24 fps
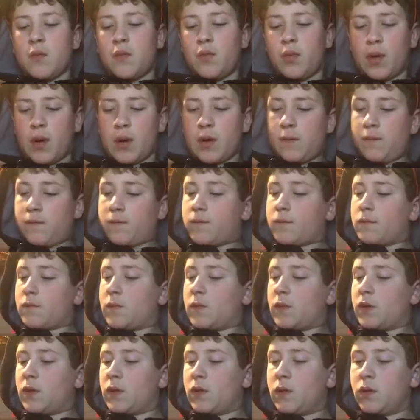but
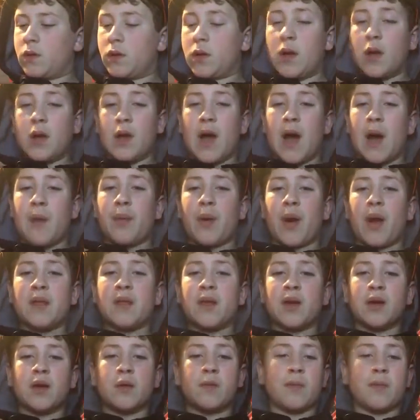I'm probably not